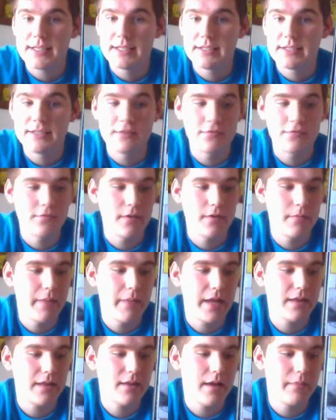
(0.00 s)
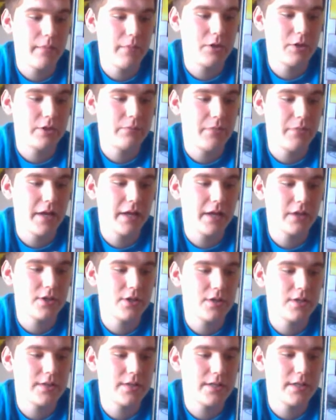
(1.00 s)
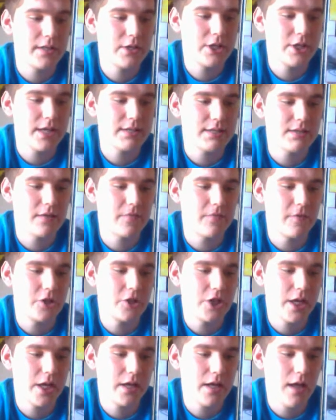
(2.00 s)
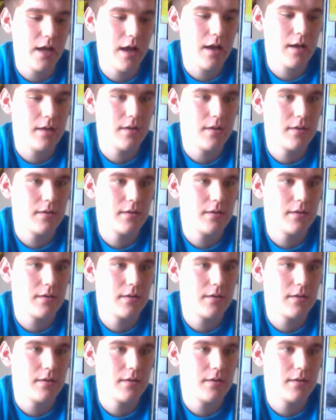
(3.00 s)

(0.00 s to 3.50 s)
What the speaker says: This is from Mainline Motion Pictures in Chester, Virginia.